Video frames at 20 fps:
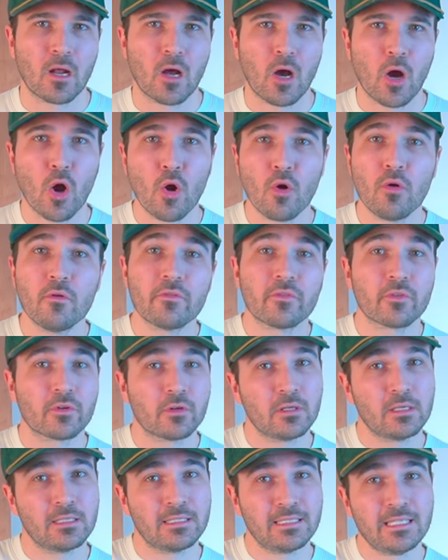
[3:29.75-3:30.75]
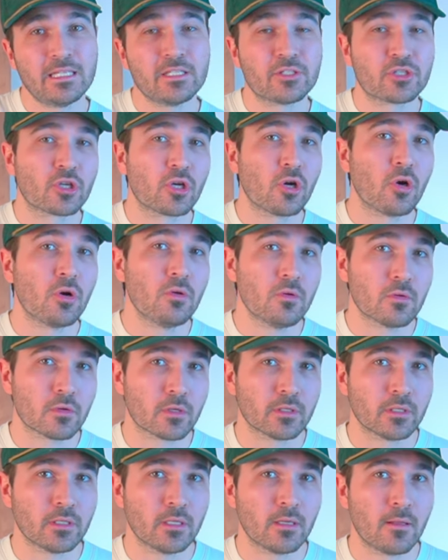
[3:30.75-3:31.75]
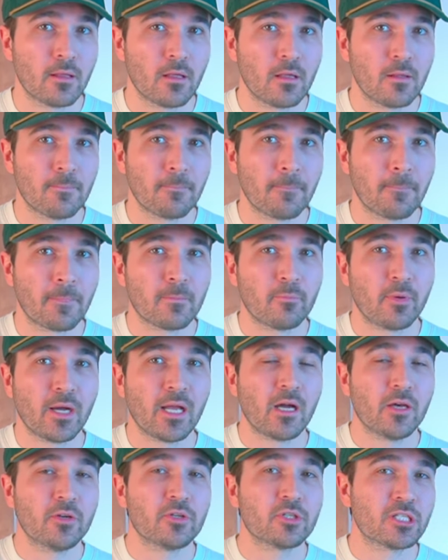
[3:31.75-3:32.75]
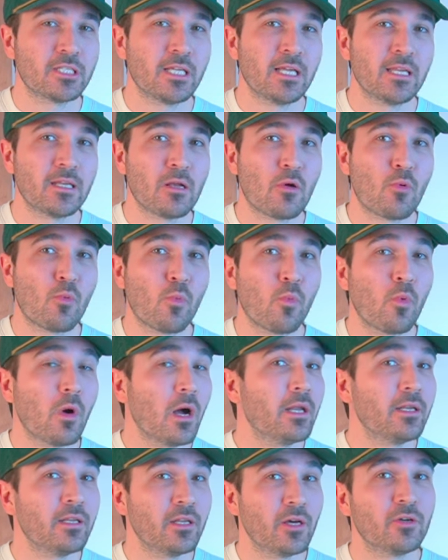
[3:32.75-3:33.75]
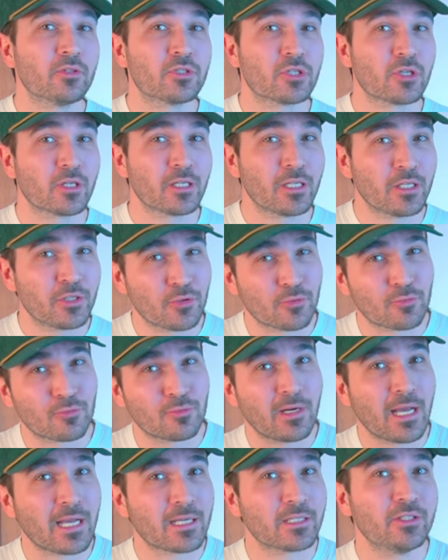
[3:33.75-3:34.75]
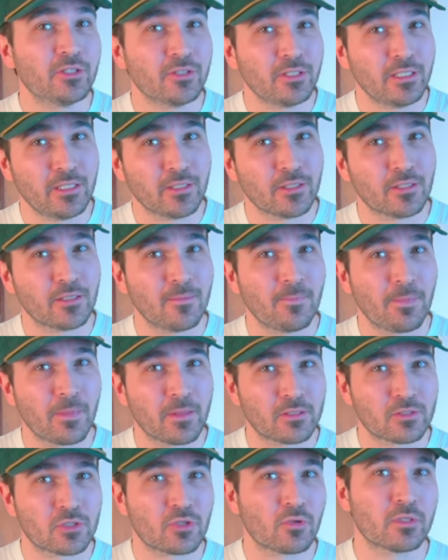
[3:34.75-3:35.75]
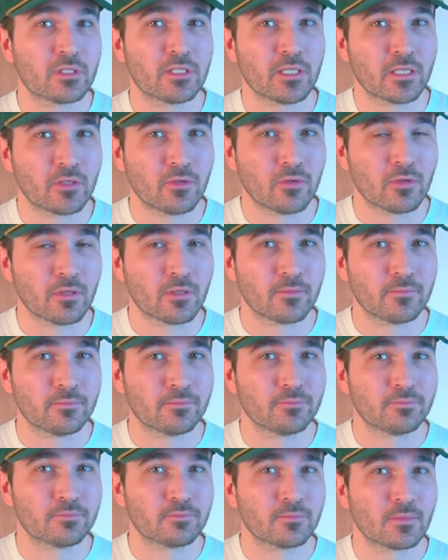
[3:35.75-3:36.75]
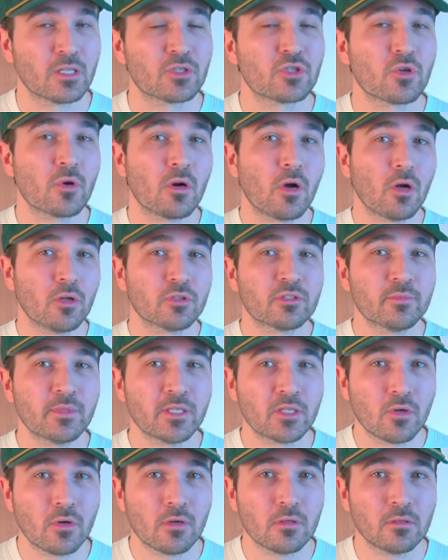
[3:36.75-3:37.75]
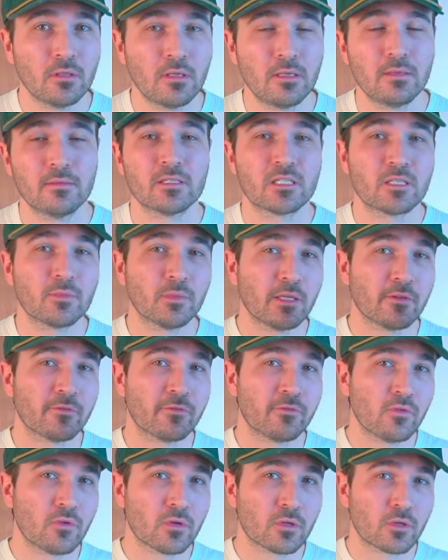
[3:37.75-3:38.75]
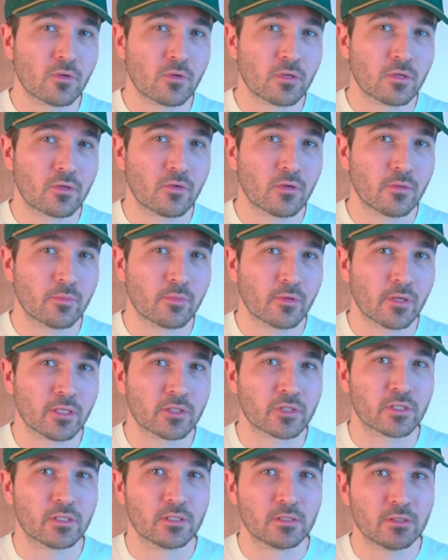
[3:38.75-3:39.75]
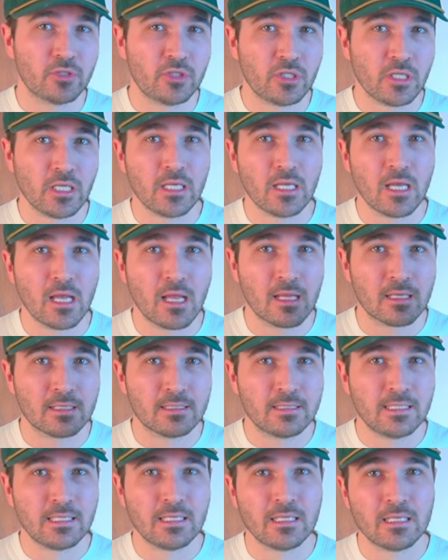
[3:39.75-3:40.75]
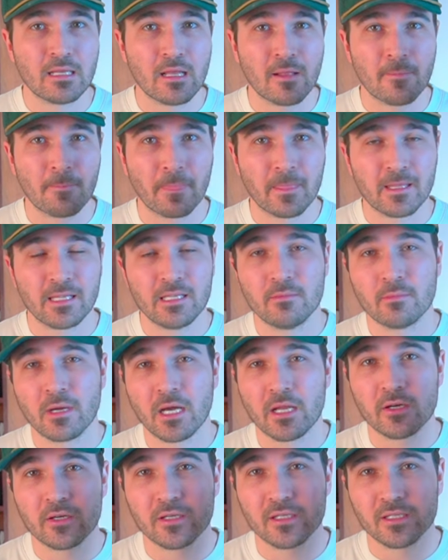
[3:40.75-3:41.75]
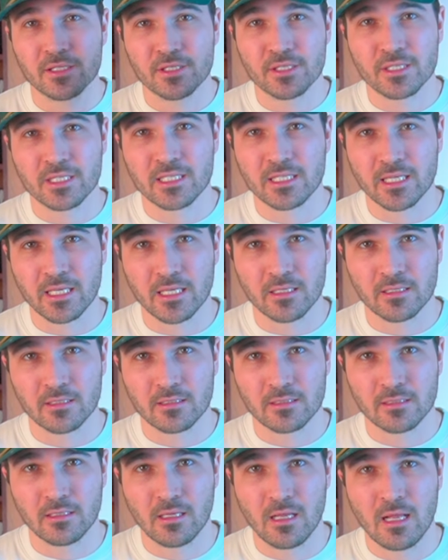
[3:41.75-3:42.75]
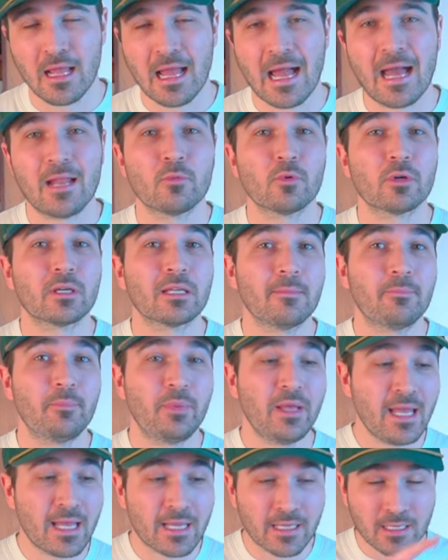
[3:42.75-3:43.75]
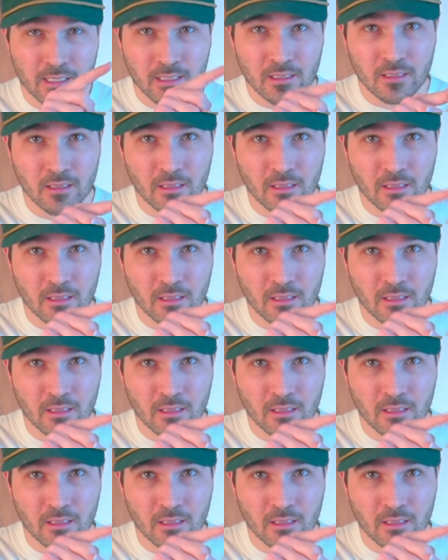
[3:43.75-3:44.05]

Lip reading: over each chord by understanding what notes are going to direct your ear towards that chord. So our ultimate goal is to play a 4-chord chord progression, G, D, E minor, C. And we're going to pick